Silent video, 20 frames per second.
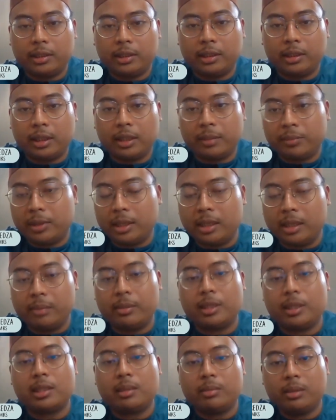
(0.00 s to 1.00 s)
up till a
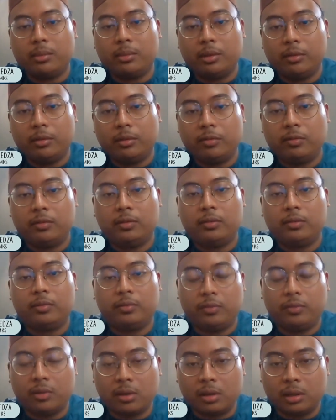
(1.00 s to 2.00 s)
maximum of
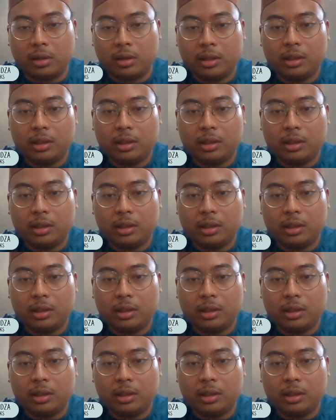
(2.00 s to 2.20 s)
4.